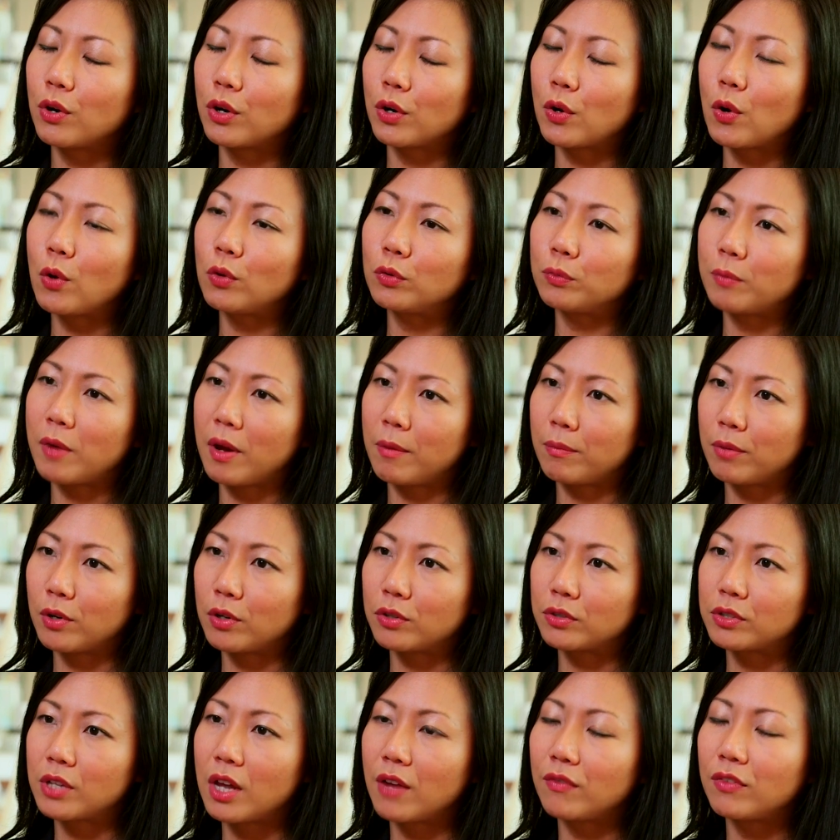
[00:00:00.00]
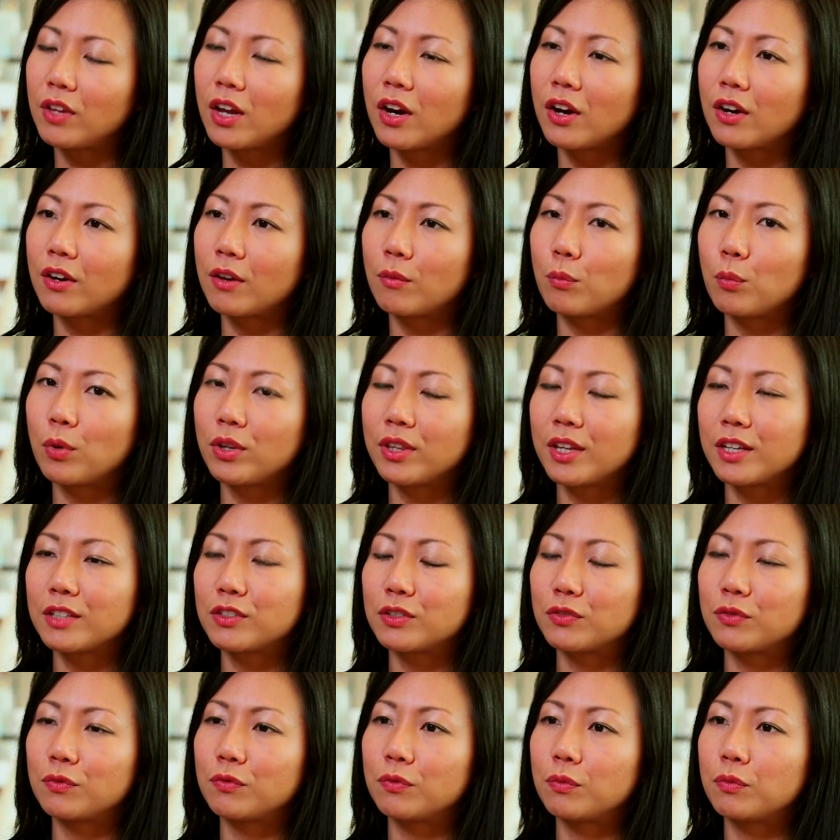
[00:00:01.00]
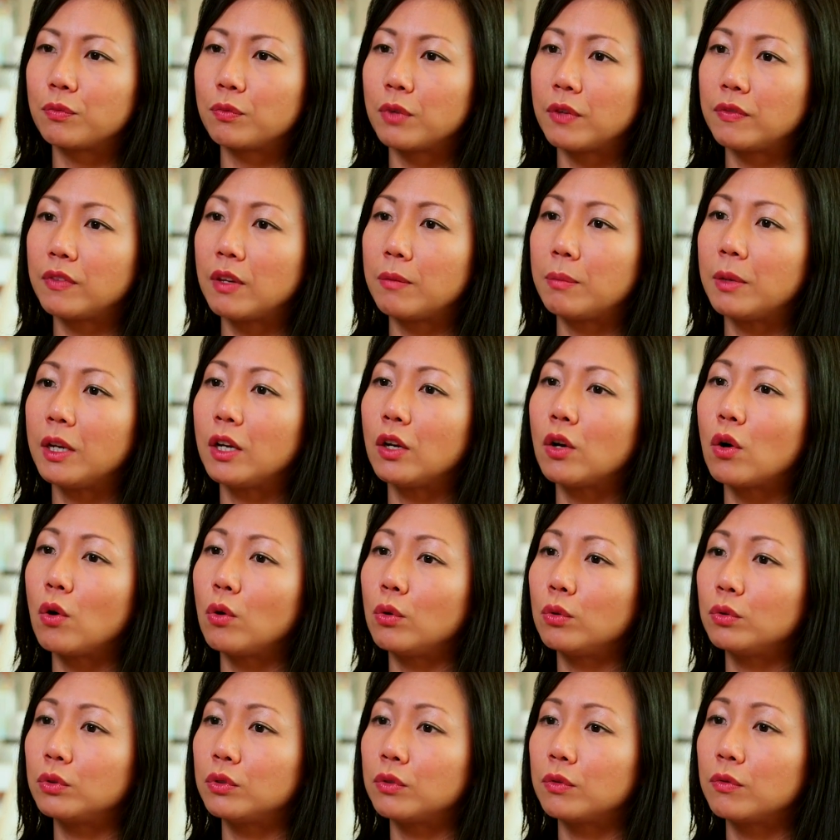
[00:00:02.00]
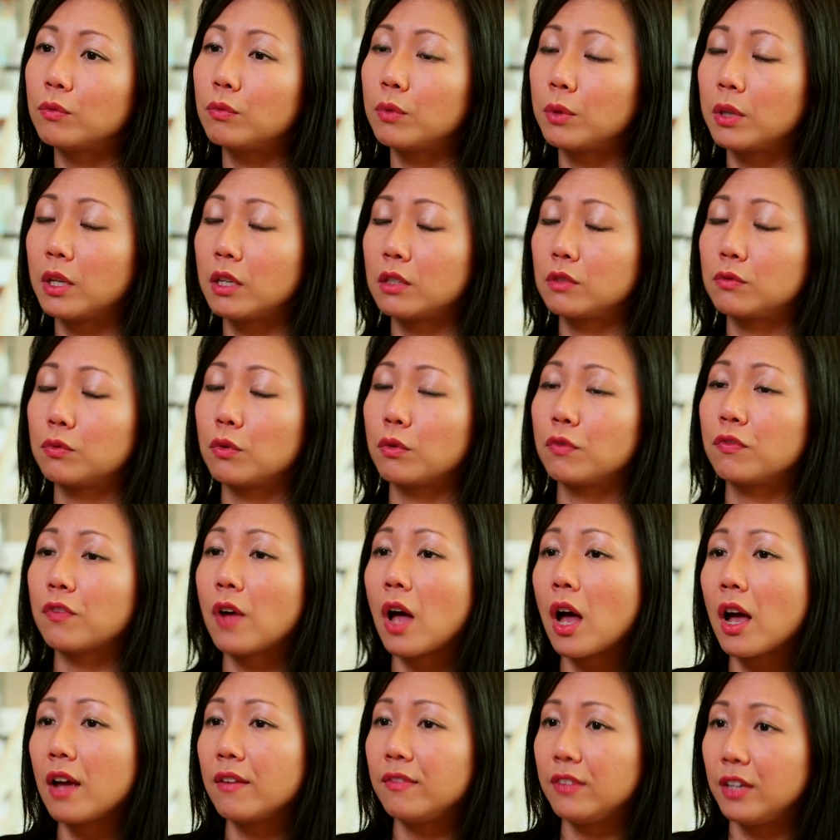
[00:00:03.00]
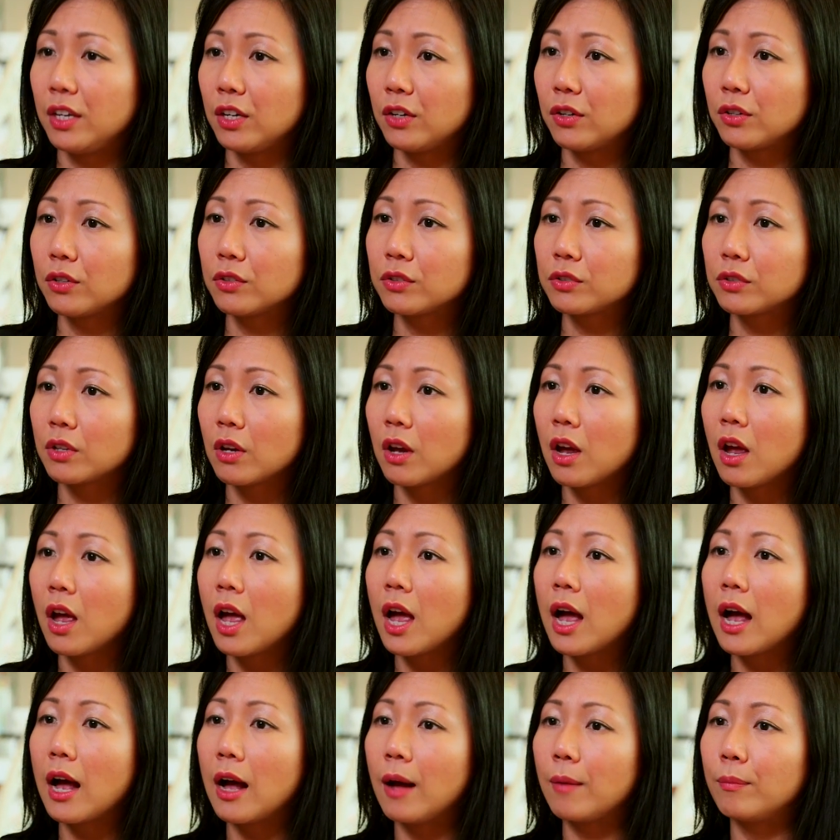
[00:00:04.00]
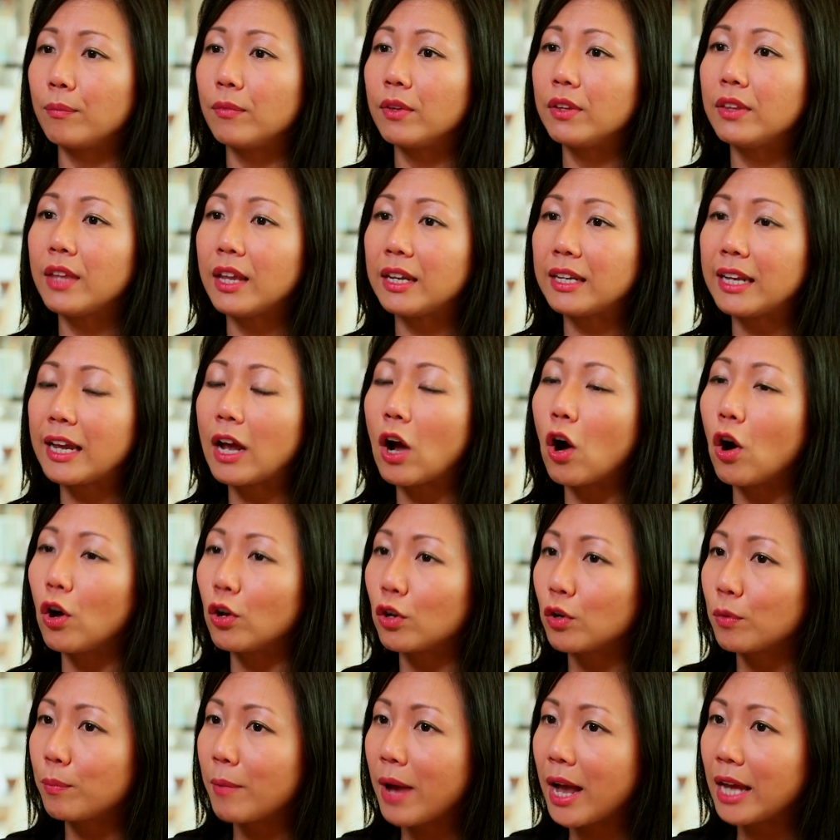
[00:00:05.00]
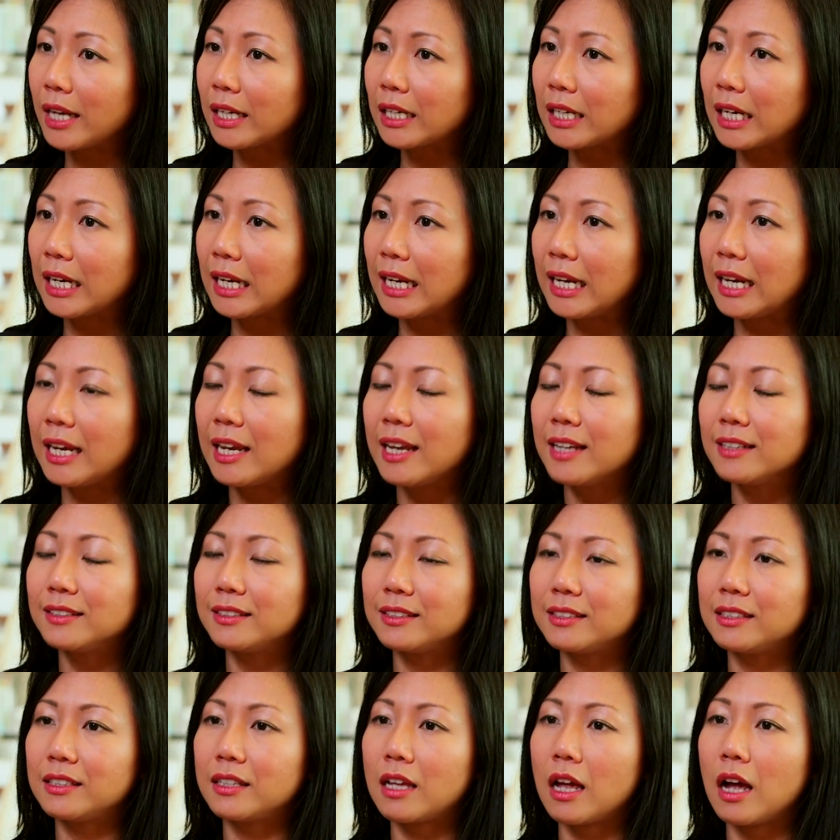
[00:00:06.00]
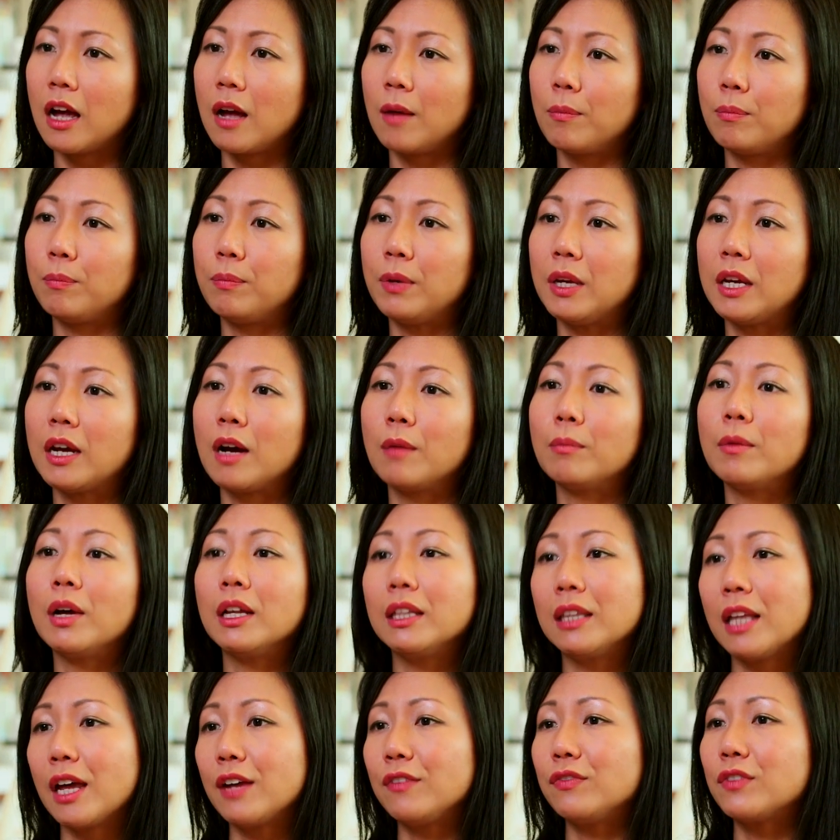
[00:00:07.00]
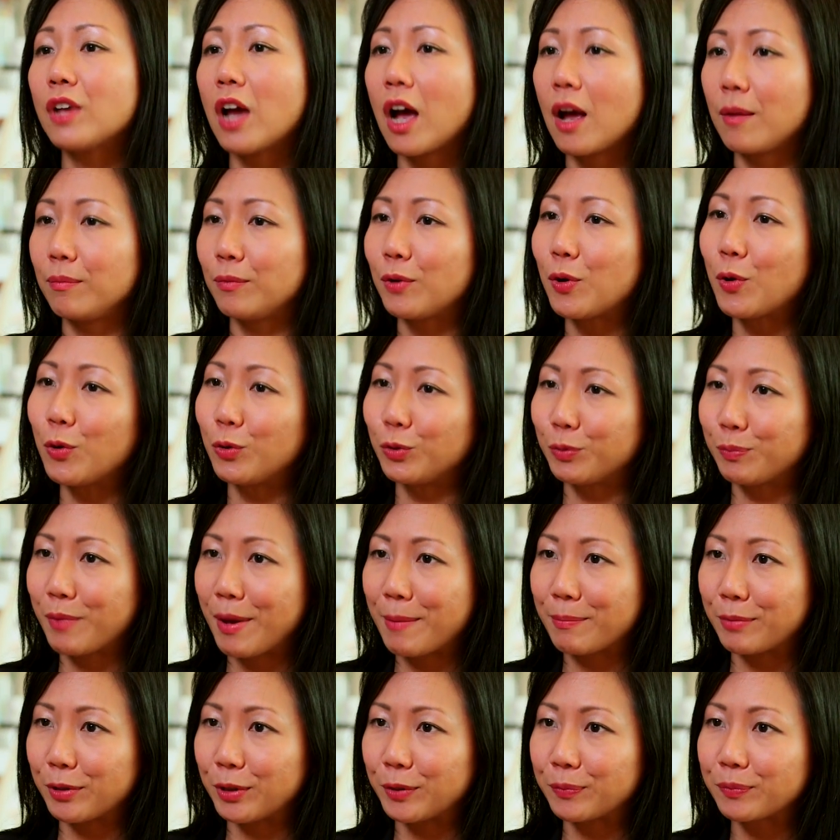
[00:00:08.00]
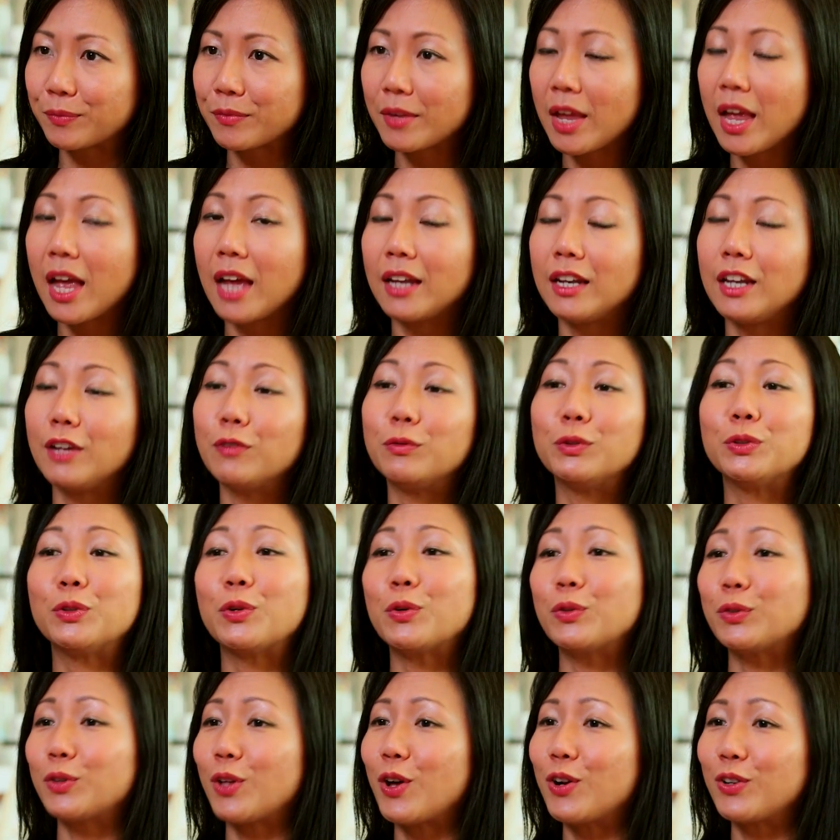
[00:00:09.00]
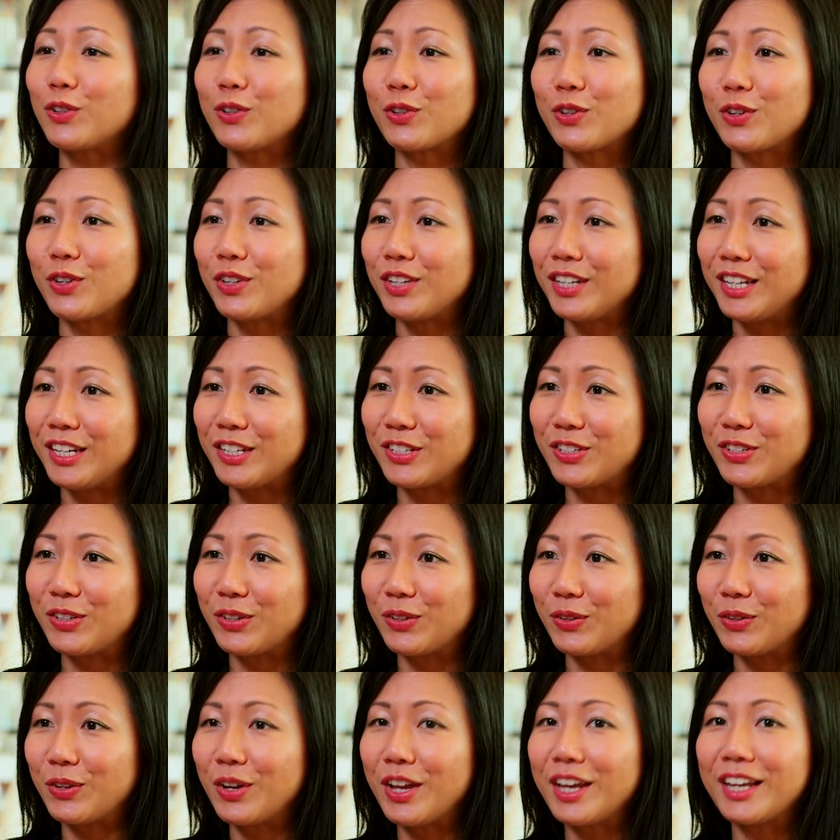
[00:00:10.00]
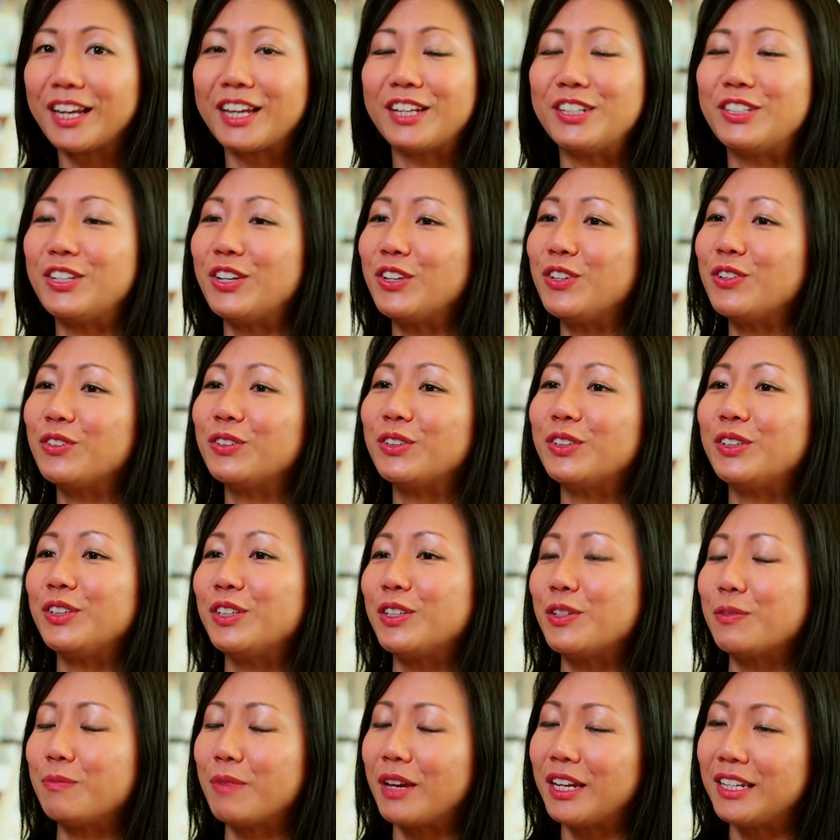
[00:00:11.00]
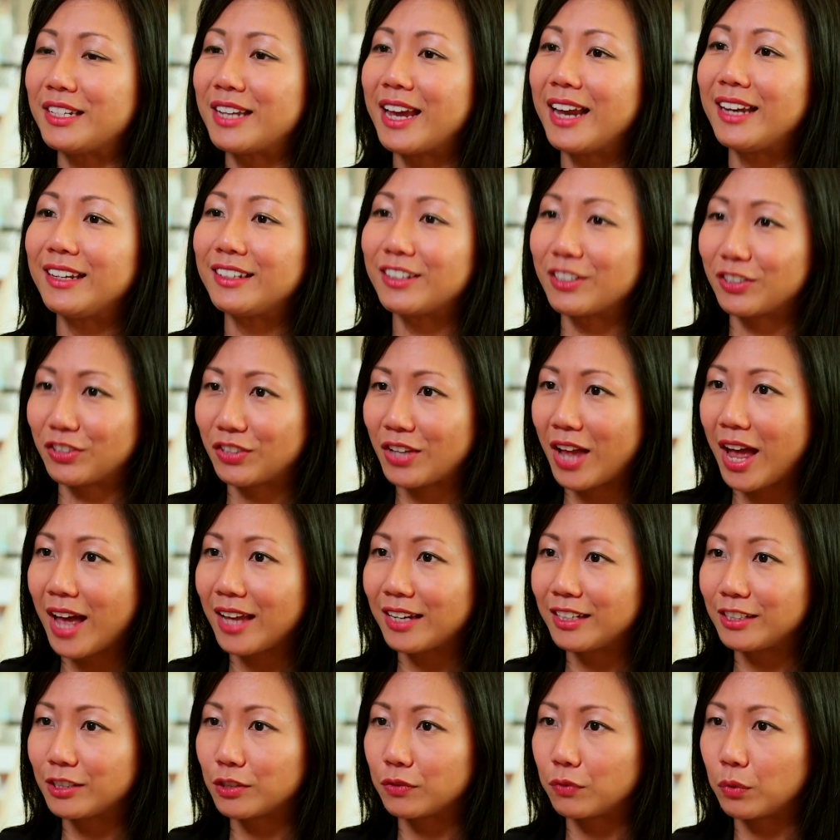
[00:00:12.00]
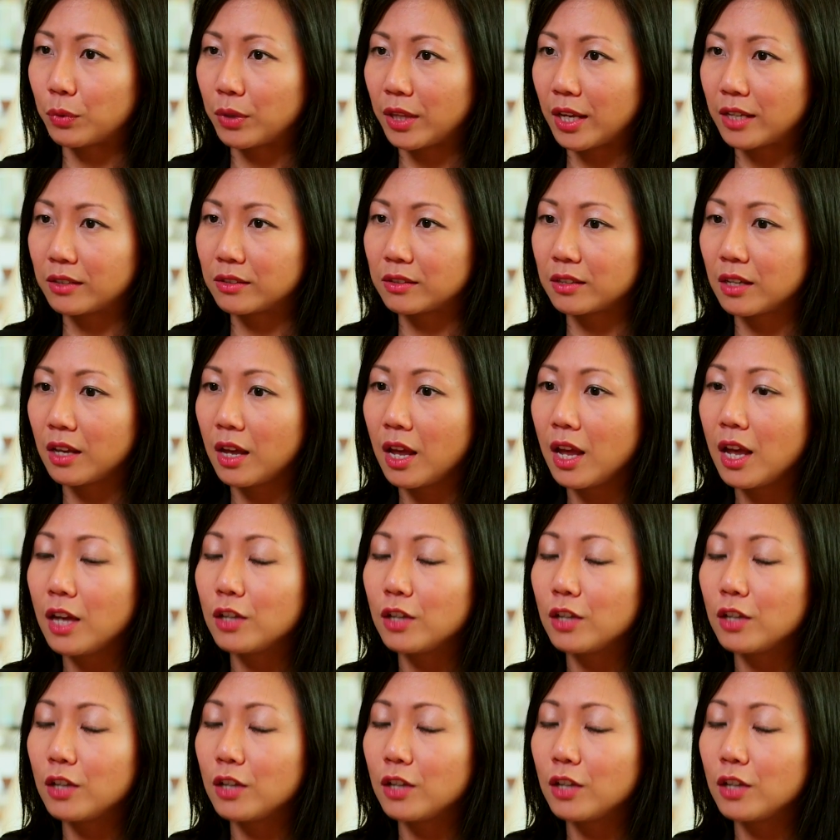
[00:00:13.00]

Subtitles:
are gold members, if they've been gold with us for 5 years, then they automatically become a lifetime gold member, and they will no longer need to continually to maintain their status with us.